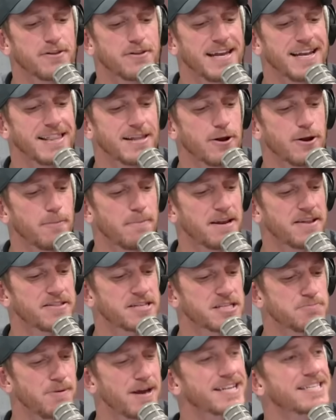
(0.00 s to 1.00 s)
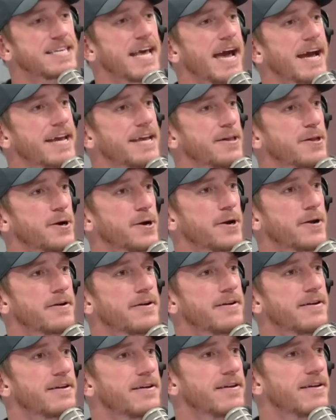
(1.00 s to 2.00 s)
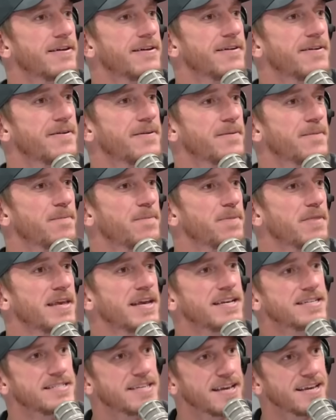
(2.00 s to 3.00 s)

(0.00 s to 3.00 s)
in a little bit of the spectacular. He said,